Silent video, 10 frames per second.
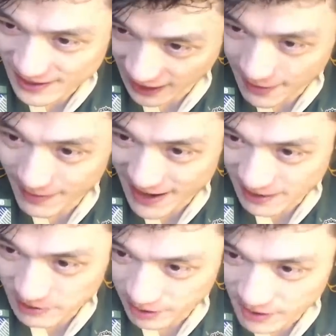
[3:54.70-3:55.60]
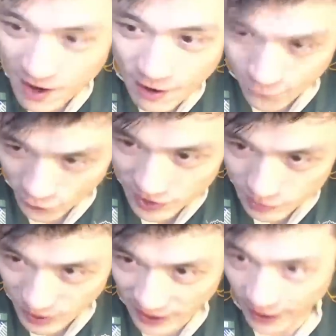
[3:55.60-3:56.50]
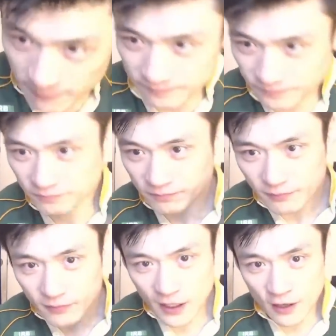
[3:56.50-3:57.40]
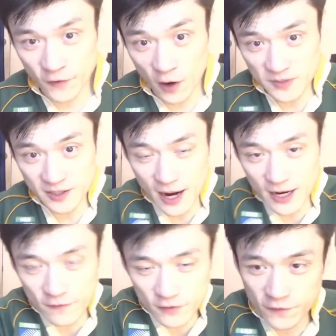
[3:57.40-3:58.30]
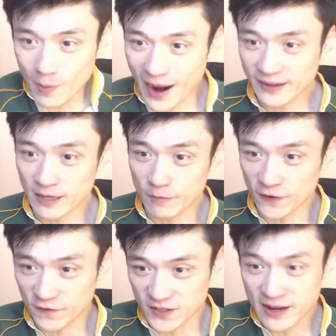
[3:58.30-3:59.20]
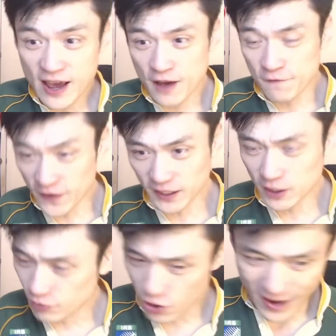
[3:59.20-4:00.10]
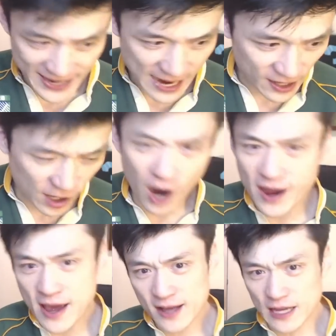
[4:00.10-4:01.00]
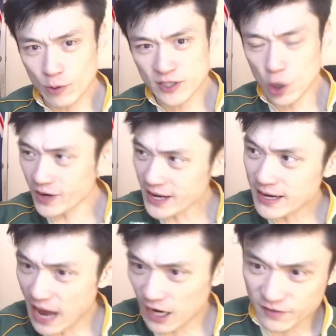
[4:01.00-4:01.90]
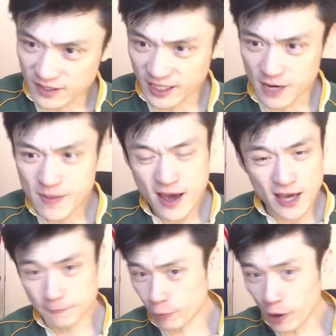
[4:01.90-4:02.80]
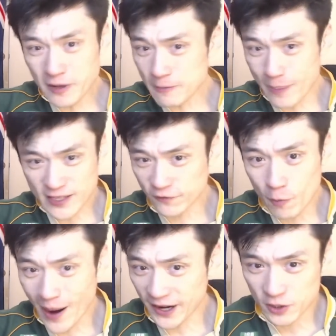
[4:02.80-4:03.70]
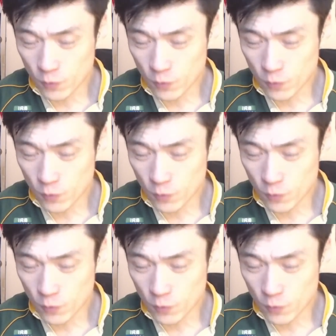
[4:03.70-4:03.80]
team announcement for this weekend. Starting from the fullback, number 15, Willie le Roux. Again, a guy that was going in and out of the team. He's probably the best fullback in the